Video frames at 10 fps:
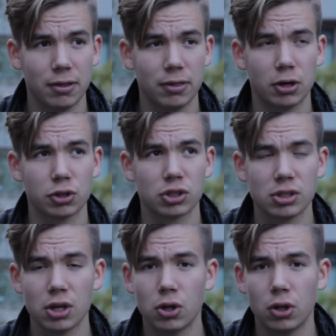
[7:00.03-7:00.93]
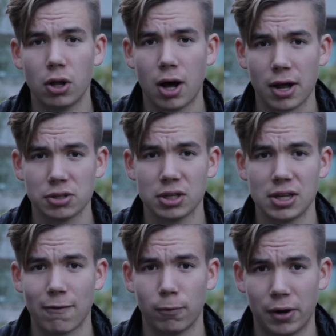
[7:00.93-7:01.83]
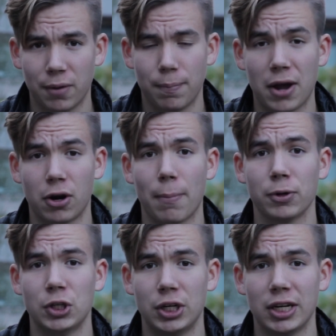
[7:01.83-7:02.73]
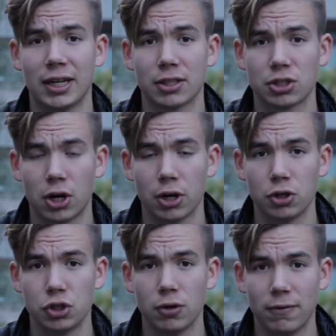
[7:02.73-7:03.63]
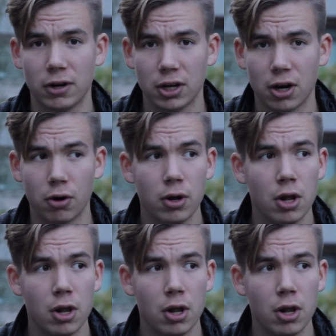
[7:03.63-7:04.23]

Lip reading: there's still honestly never a better opportunity to get started to shoot video.